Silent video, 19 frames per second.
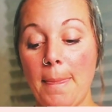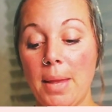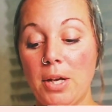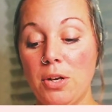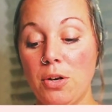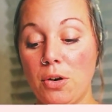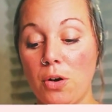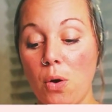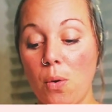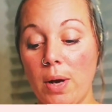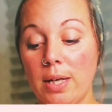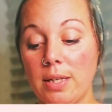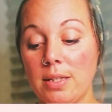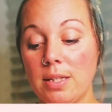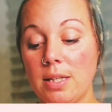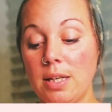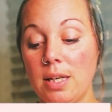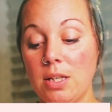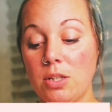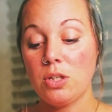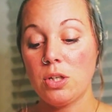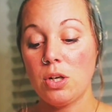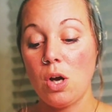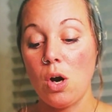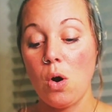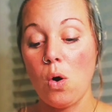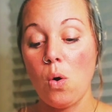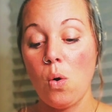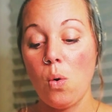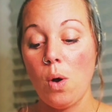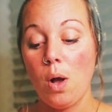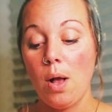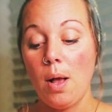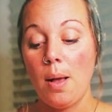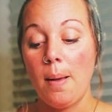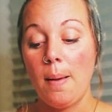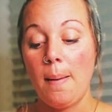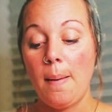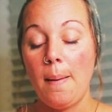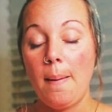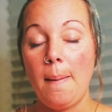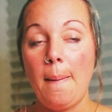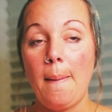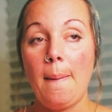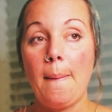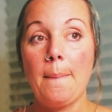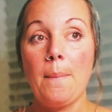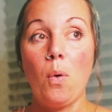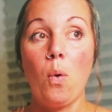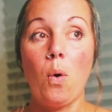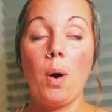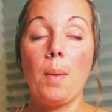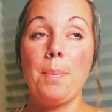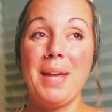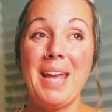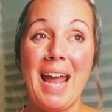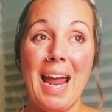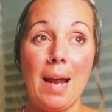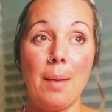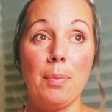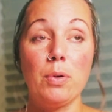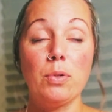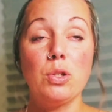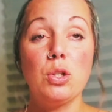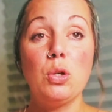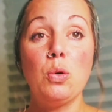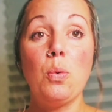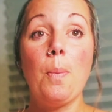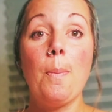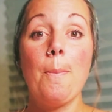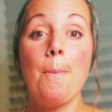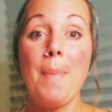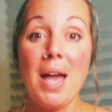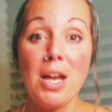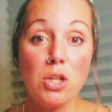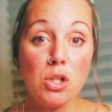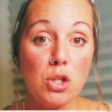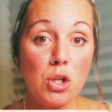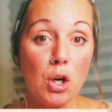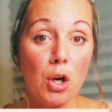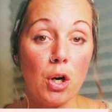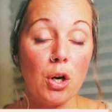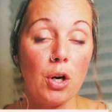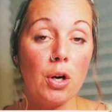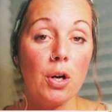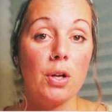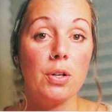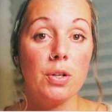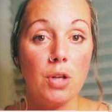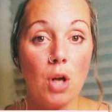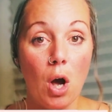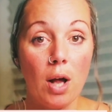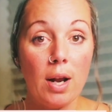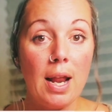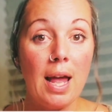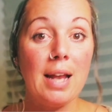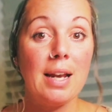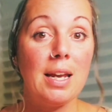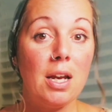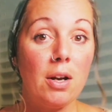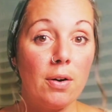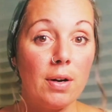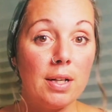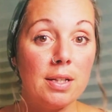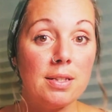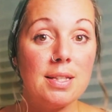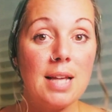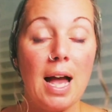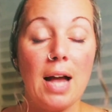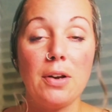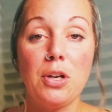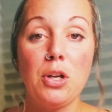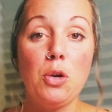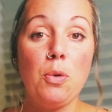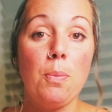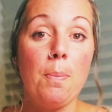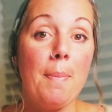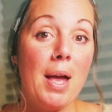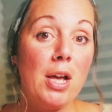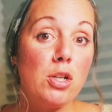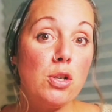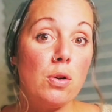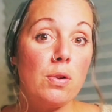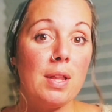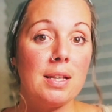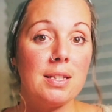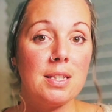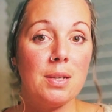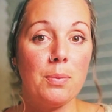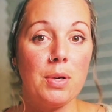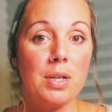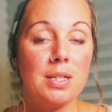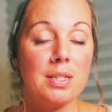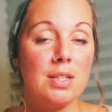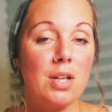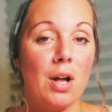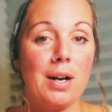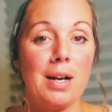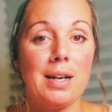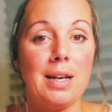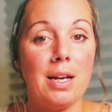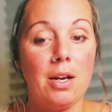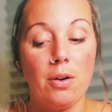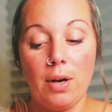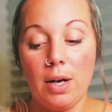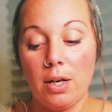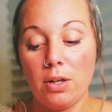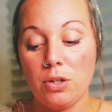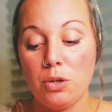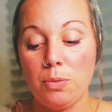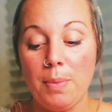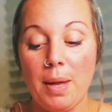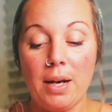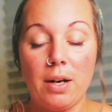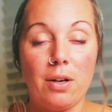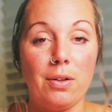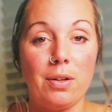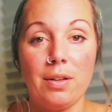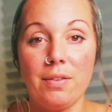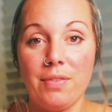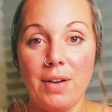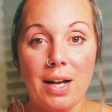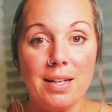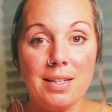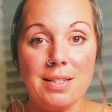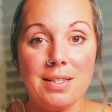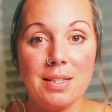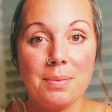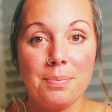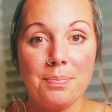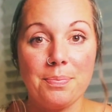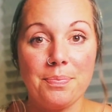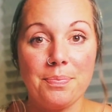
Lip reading: You're going to need to know or be able to measure non-adherence. How do you measure that someone is not adhering to medical advice?